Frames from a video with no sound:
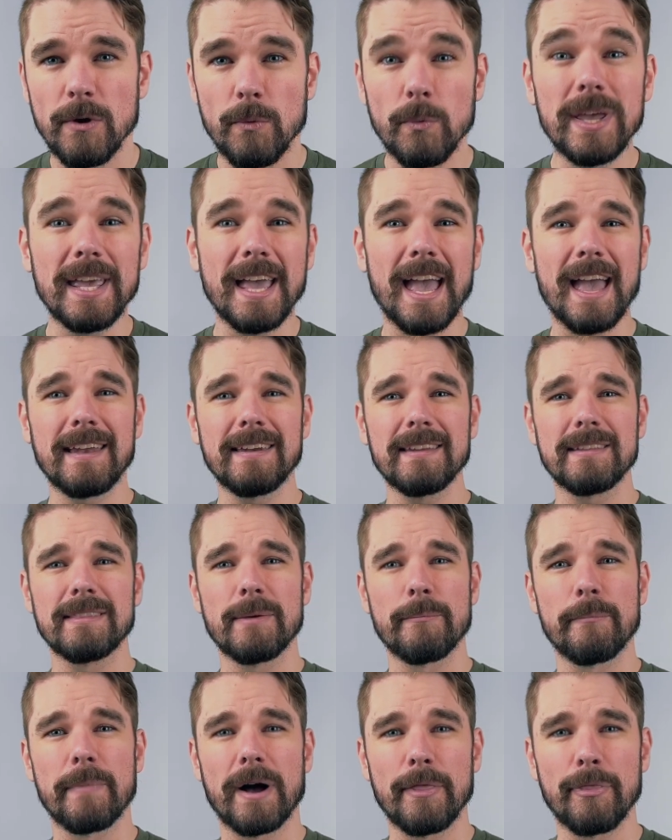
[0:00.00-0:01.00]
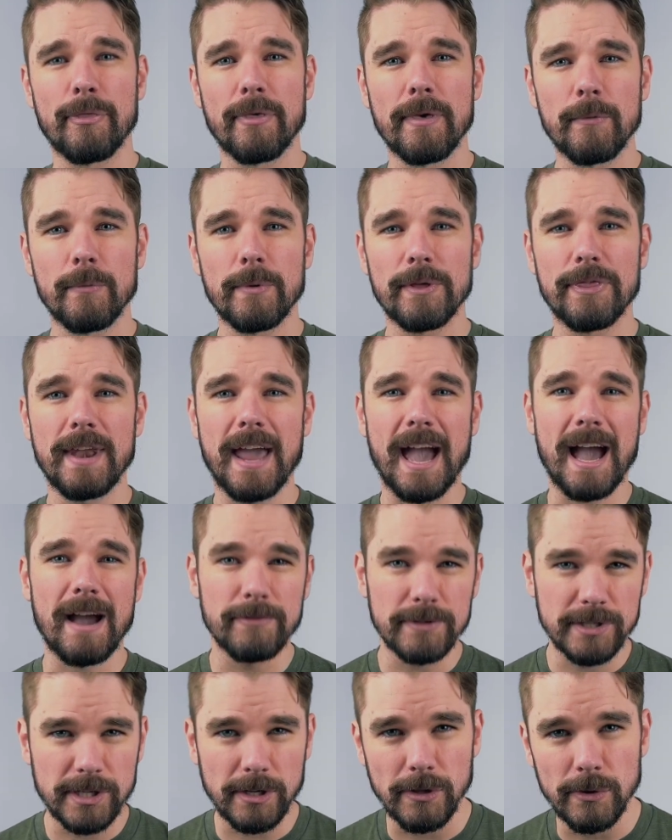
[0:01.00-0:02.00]
We ended the month with an
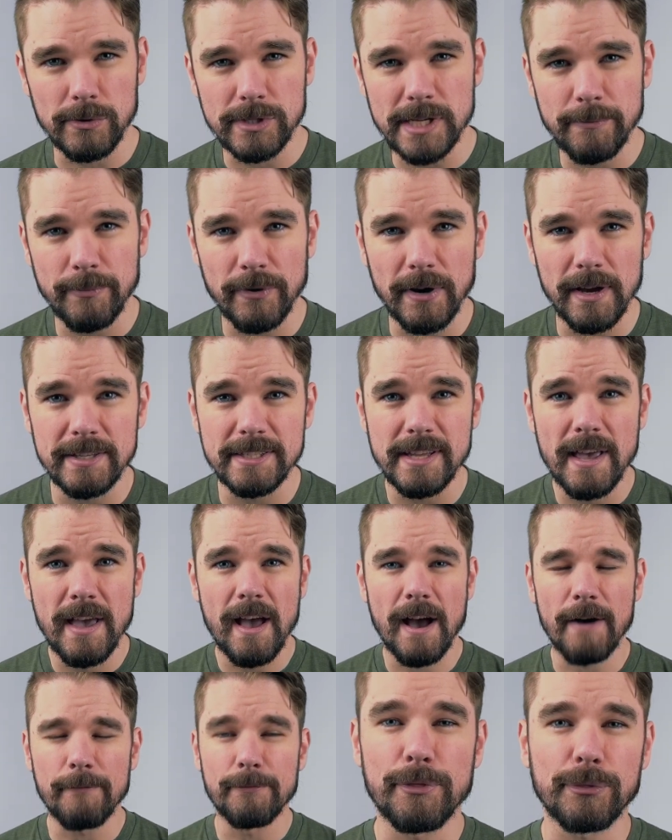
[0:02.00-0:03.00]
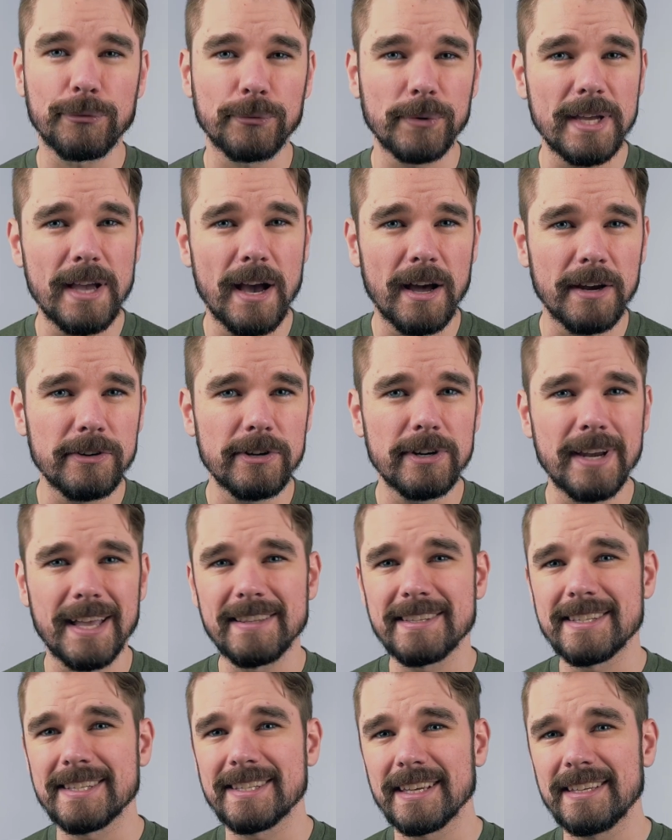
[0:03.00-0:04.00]
average closing price of
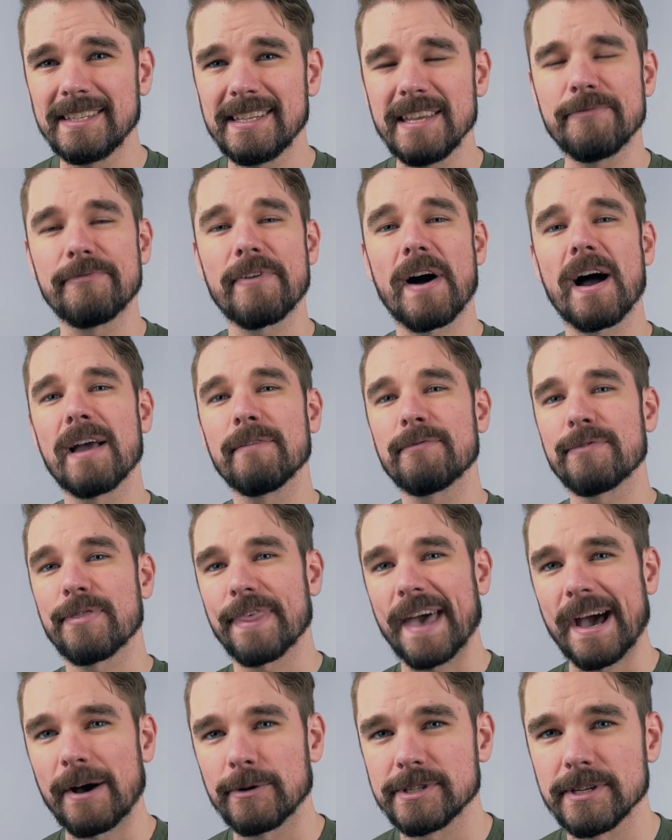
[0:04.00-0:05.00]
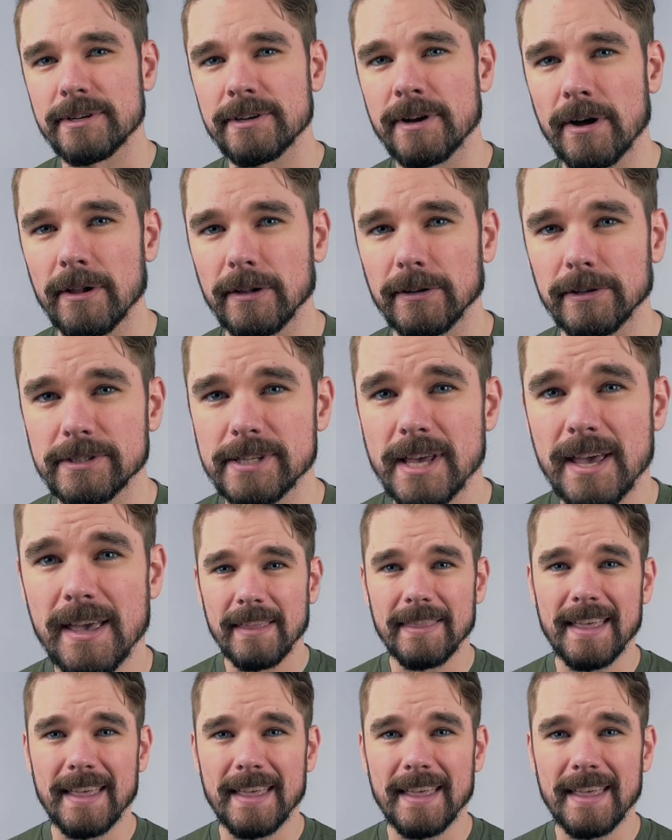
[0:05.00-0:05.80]
$365,000.